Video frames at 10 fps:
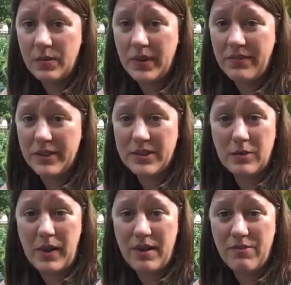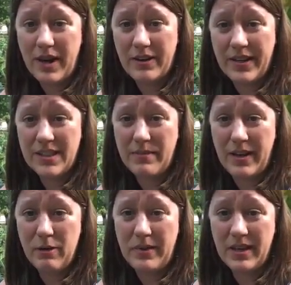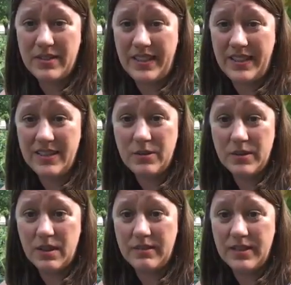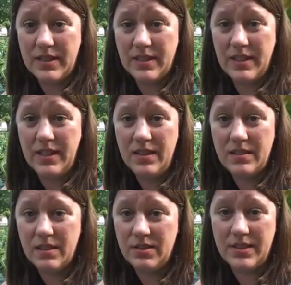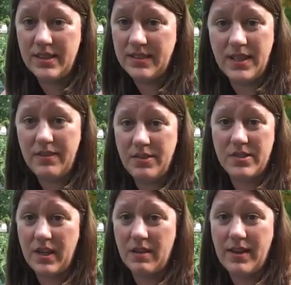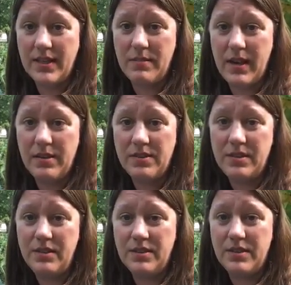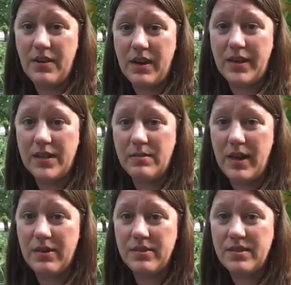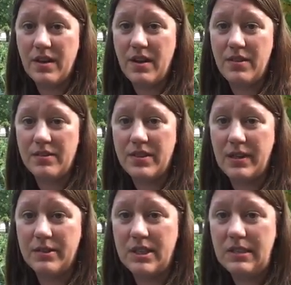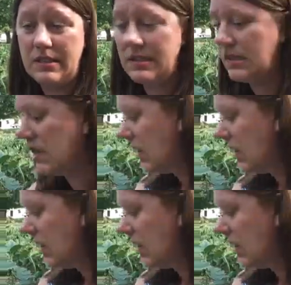We've also made fried green tomato BLTs, which are really good. So just instead of using your red tomatoes, you use fried green tomatoes on those sandwiches.